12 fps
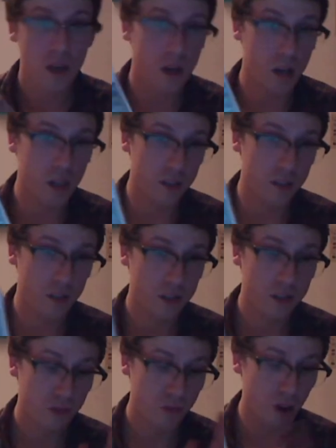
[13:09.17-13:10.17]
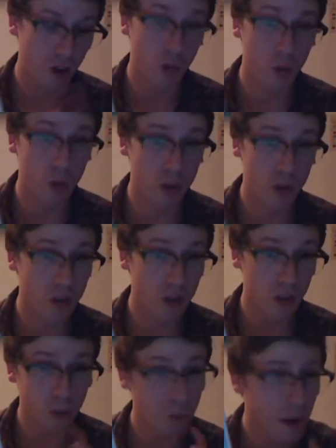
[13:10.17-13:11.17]
and for anyone
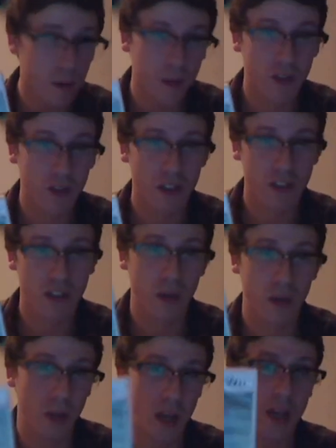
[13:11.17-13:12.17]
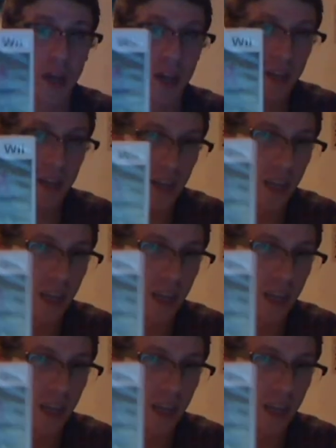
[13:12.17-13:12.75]
who might be interested in the Wii, get